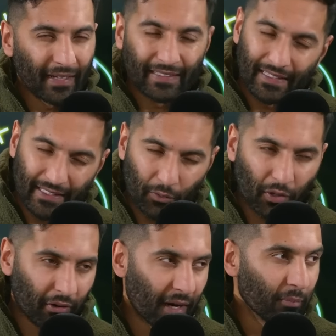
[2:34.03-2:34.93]
I didn't think they were
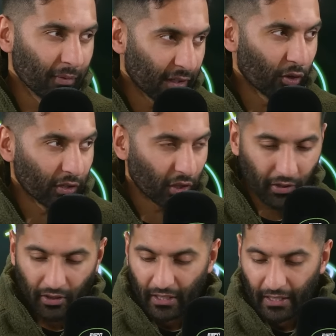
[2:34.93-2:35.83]
great, but they got it
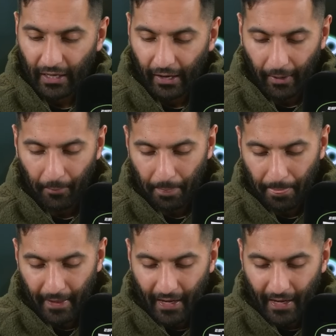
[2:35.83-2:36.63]
done.